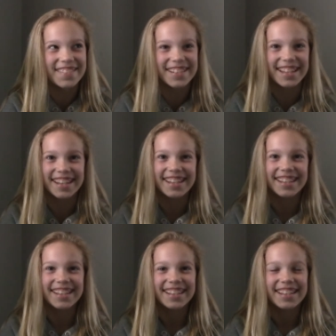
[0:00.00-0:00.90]
but like
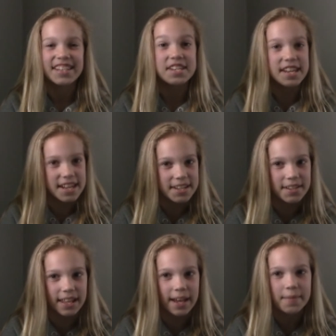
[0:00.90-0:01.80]
you can't
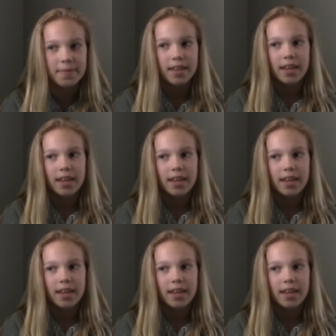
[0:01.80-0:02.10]
do that.